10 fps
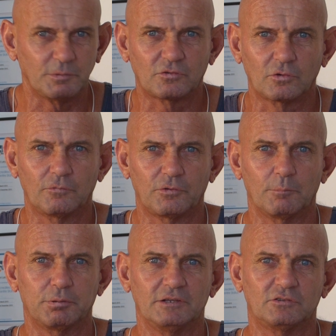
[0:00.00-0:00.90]
you'd be surfing the
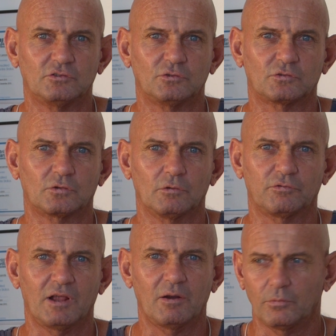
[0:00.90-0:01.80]
places you
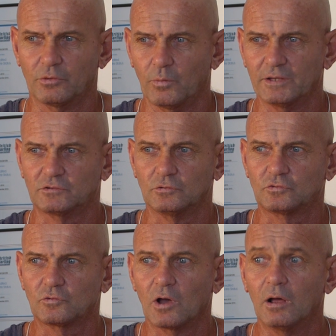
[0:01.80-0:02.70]
surf now with the
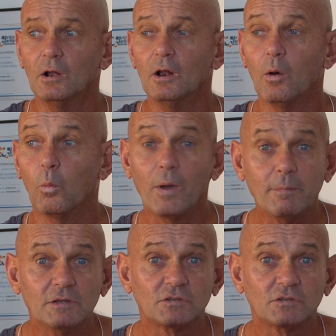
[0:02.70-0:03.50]
wetsuits you've got. Women